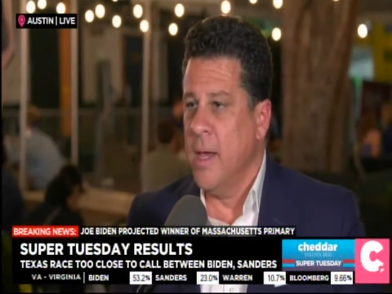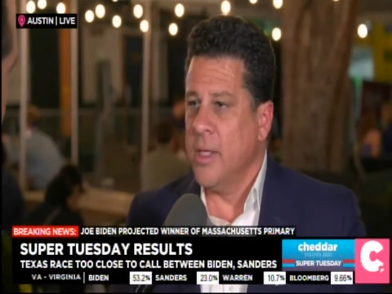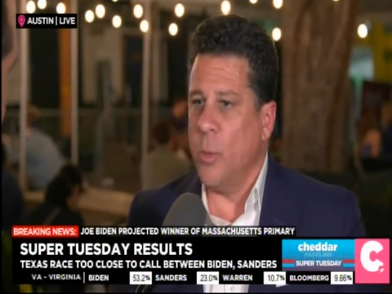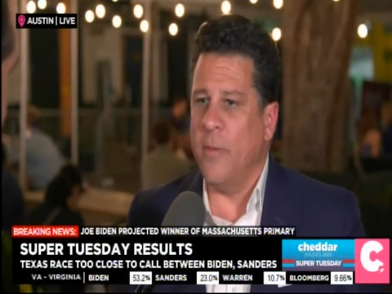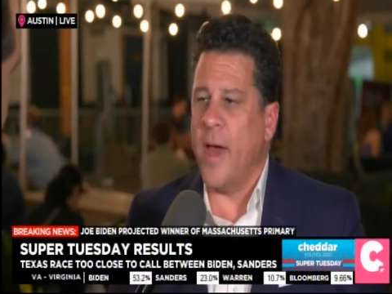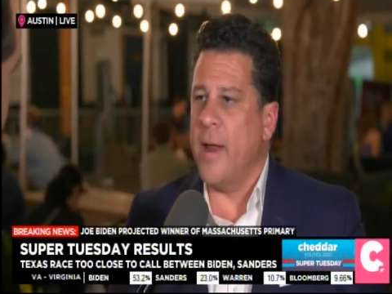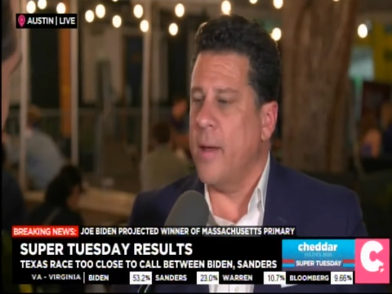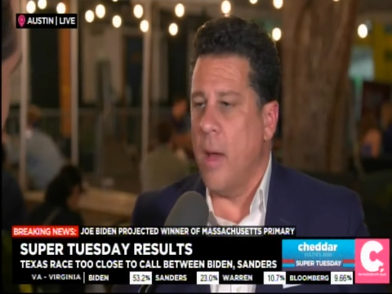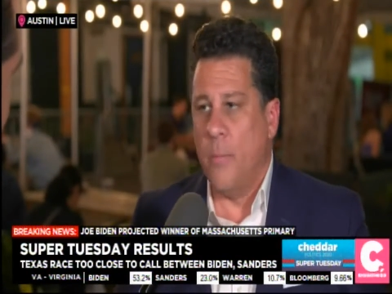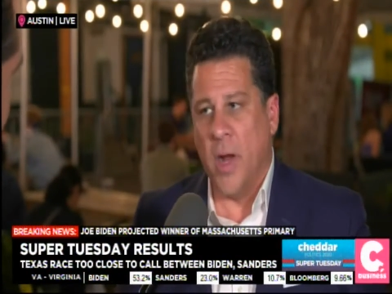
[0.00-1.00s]
So we've got
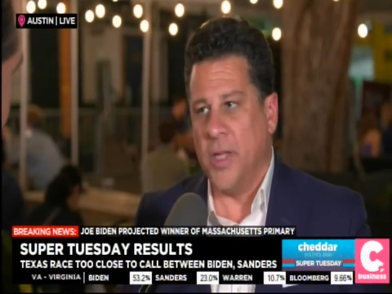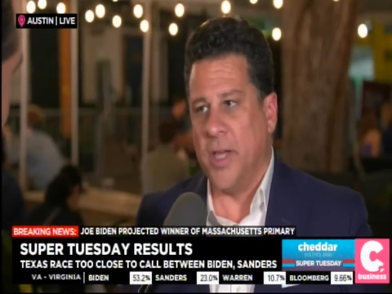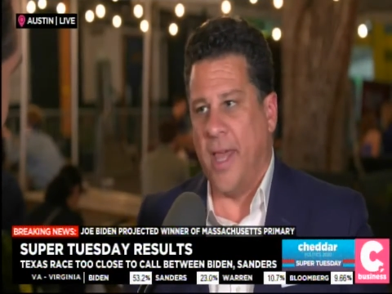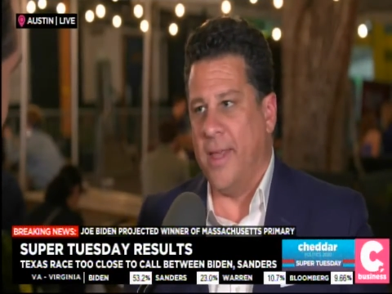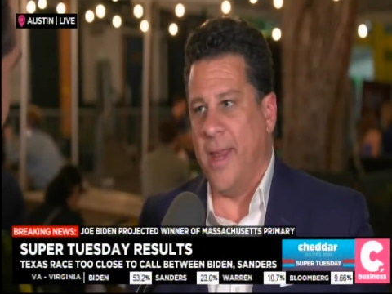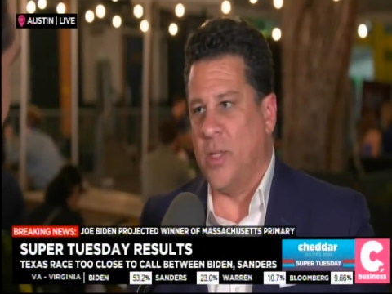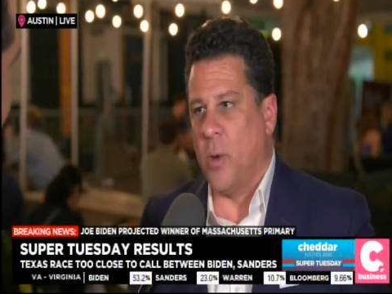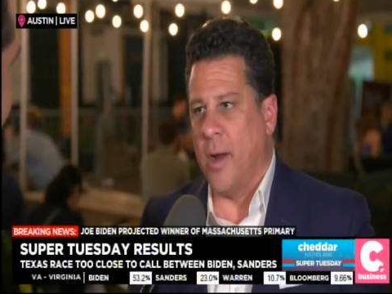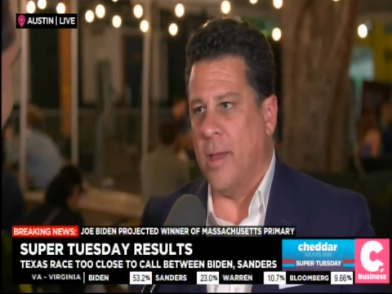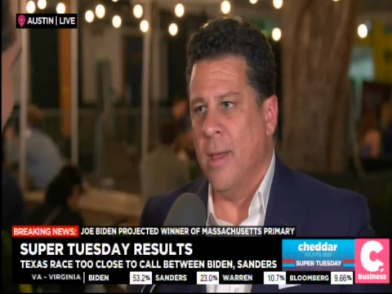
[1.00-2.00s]
a bunch of candidates
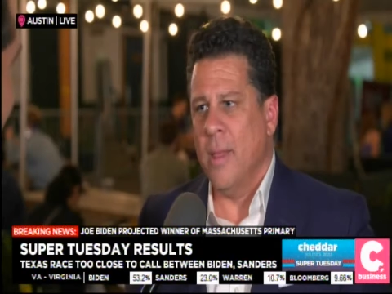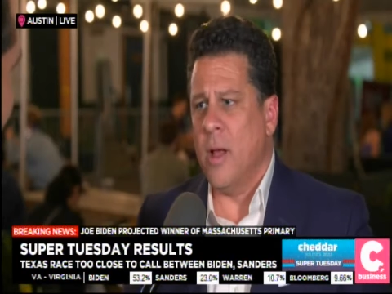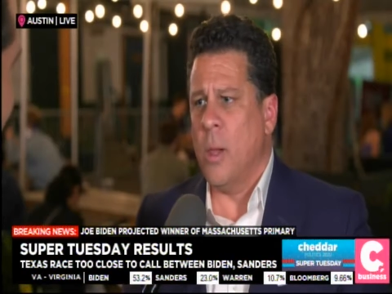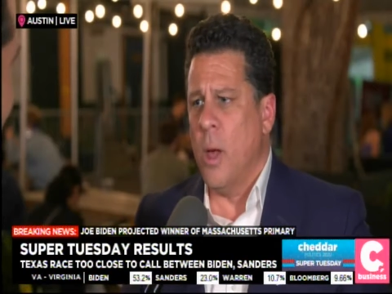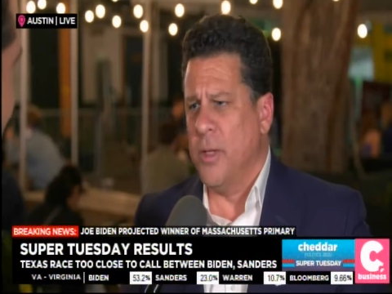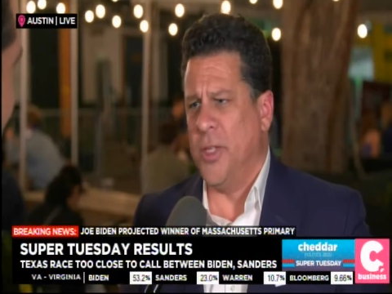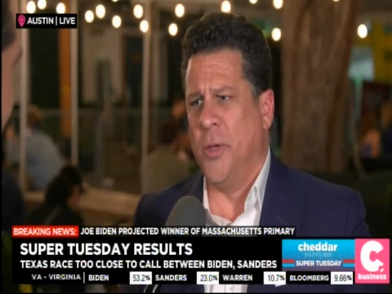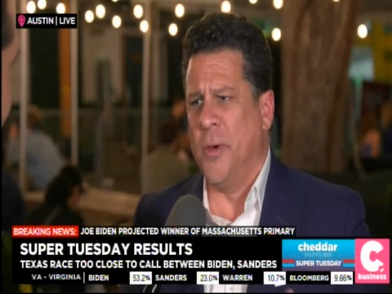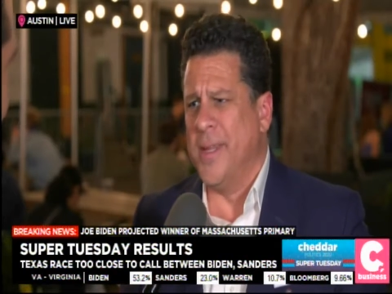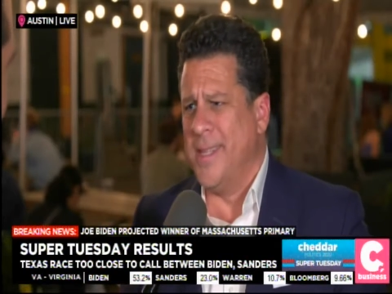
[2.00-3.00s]
running, close
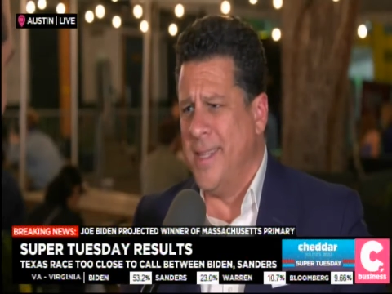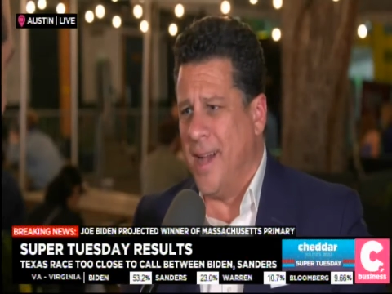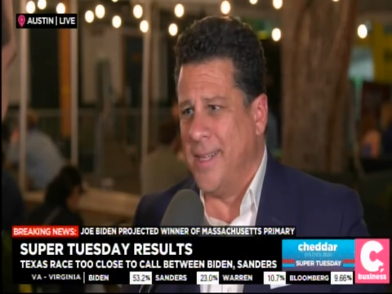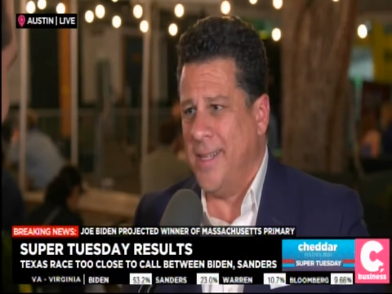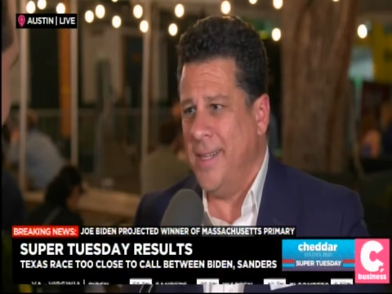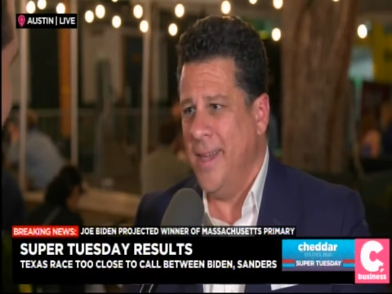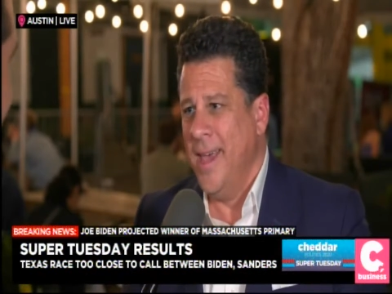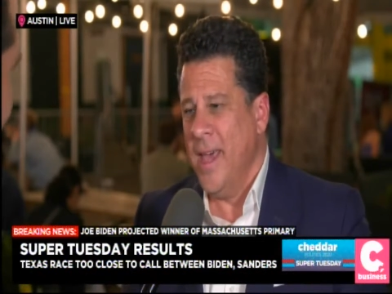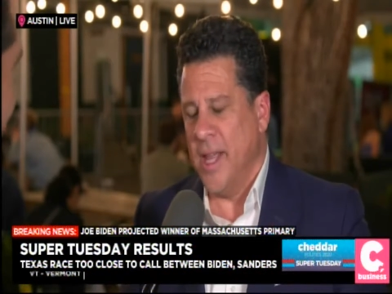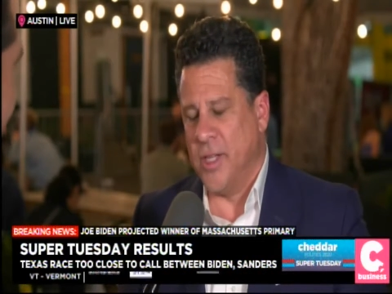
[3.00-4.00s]
to a dozen.
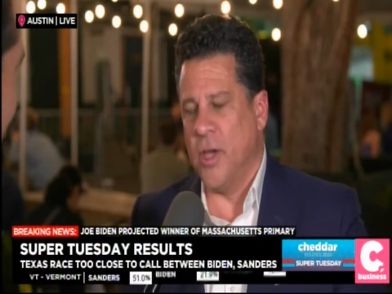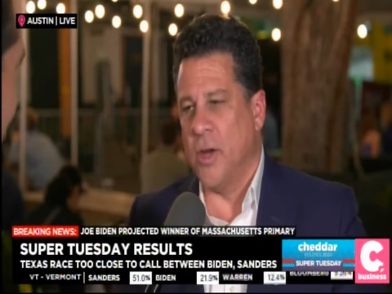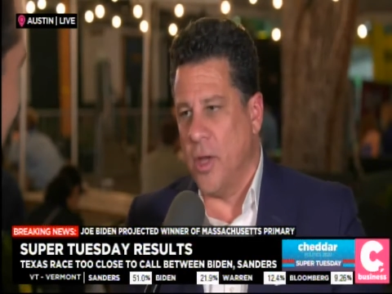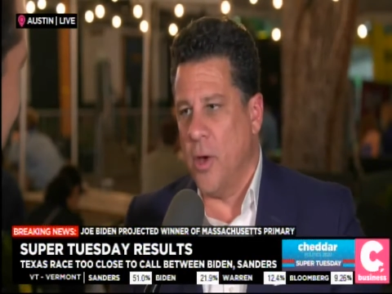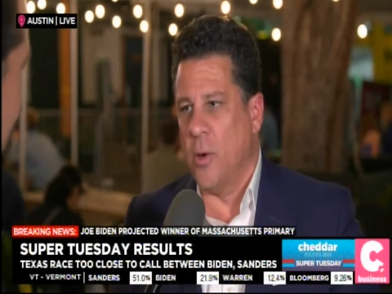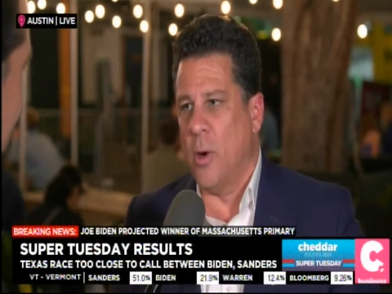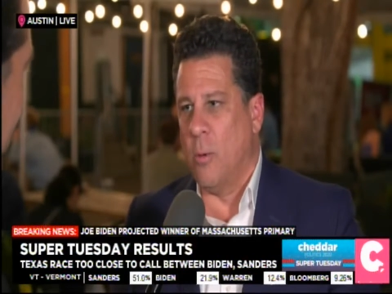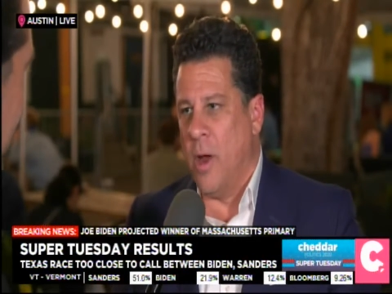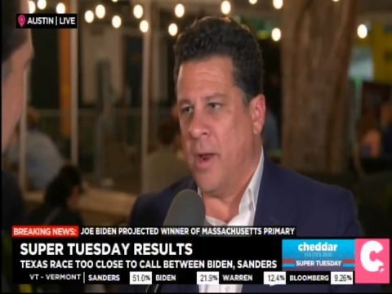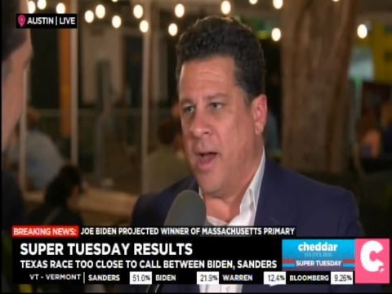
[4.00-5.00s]
It's going to go to a
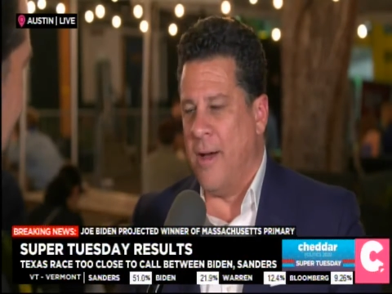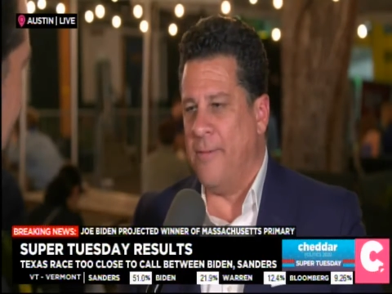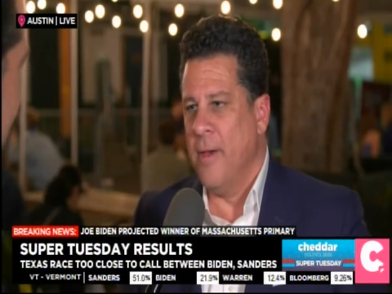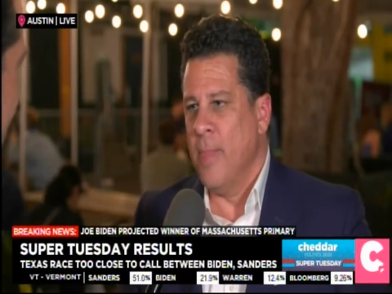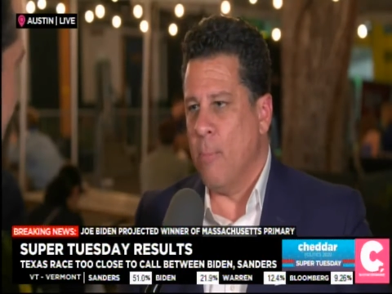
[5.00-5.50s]
runoff.